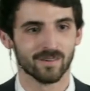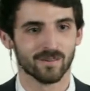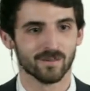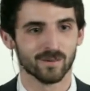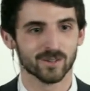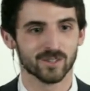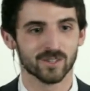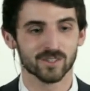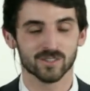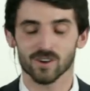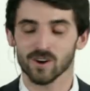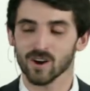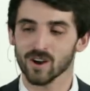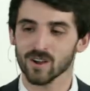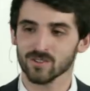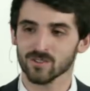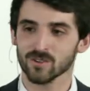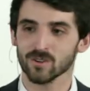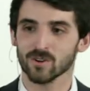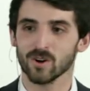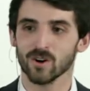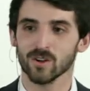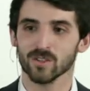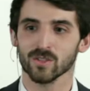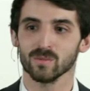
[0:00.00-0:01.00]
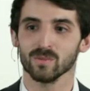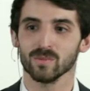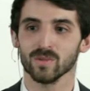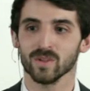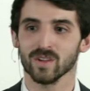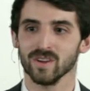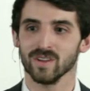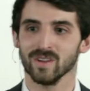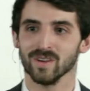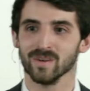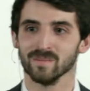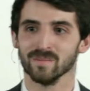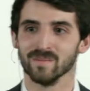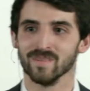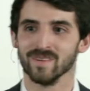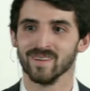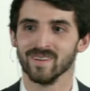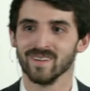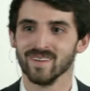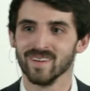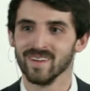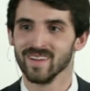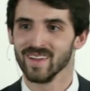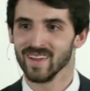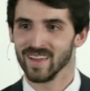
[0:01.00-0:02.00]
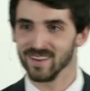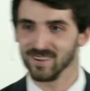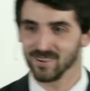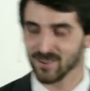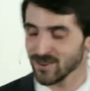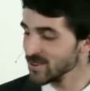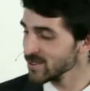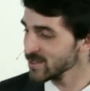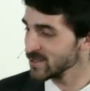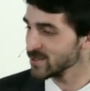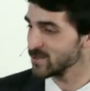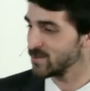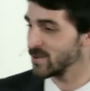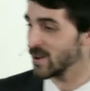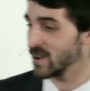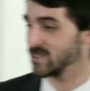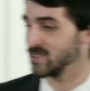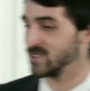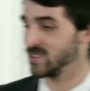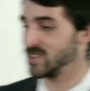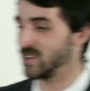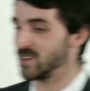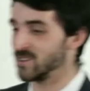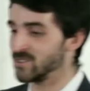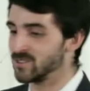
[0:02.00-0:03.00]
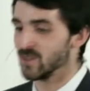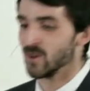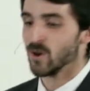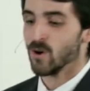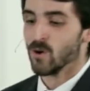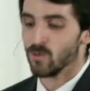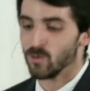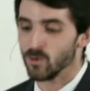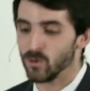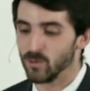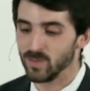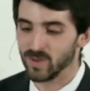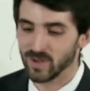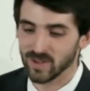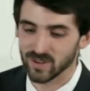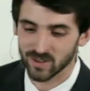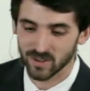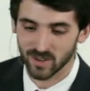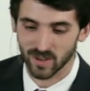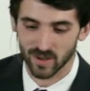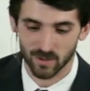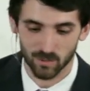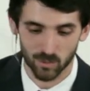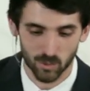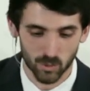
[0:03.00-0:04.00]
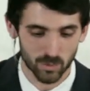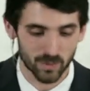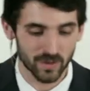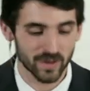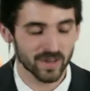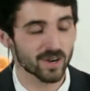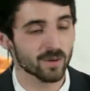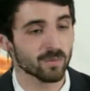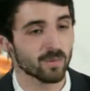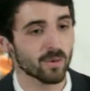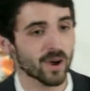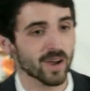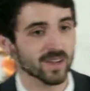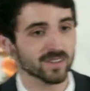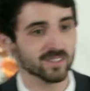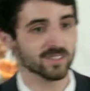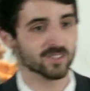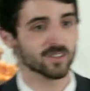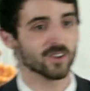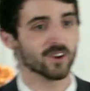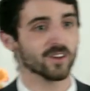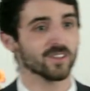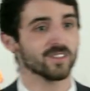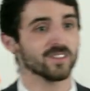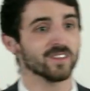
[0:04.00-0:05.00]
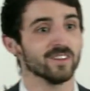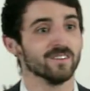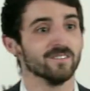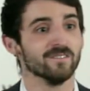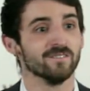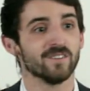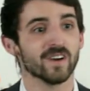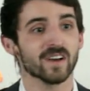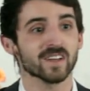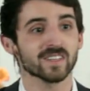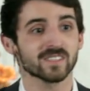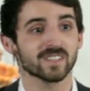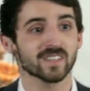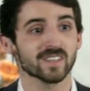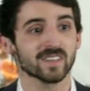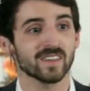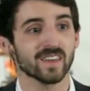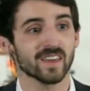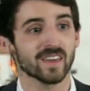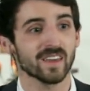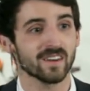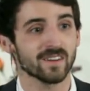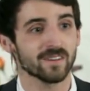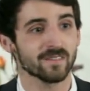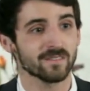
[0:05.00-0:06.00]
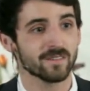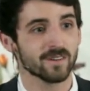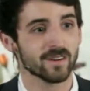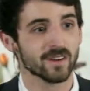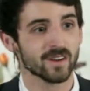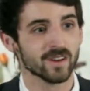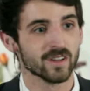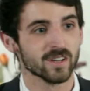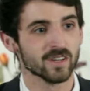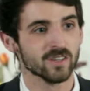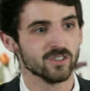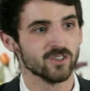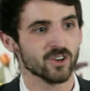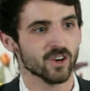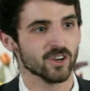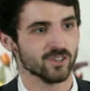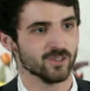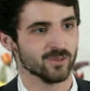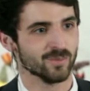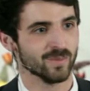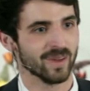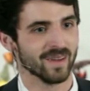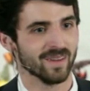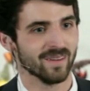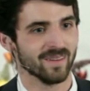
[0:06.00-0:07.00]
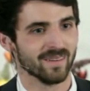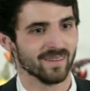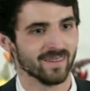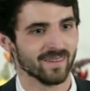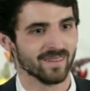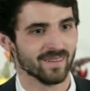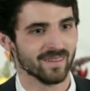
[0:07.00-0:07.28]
which is also called the millennium. And during this thousand years, we'll be, we'll be in a process called the investigative judgment.